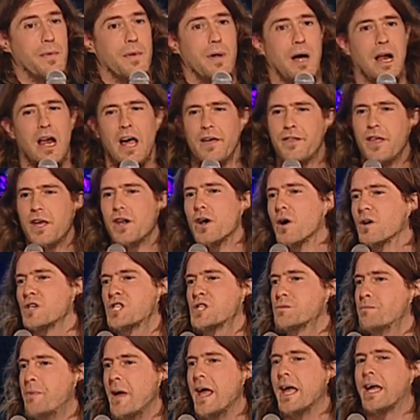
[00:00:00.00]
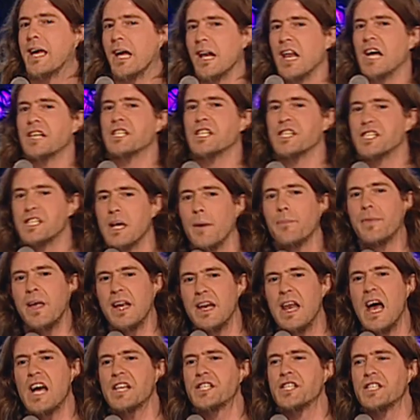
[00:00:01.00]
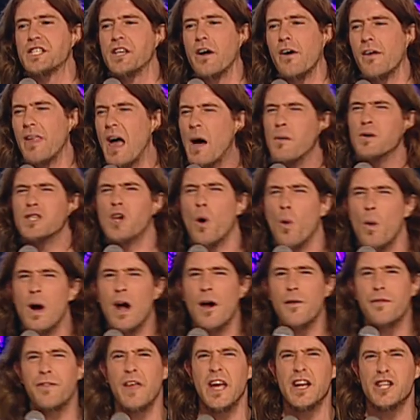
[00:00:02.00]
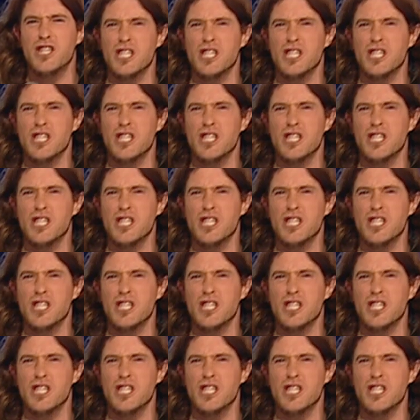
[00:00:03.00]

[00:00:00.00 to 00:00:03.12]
I like that you don't speak unless it's something necessary. That was a weird thing,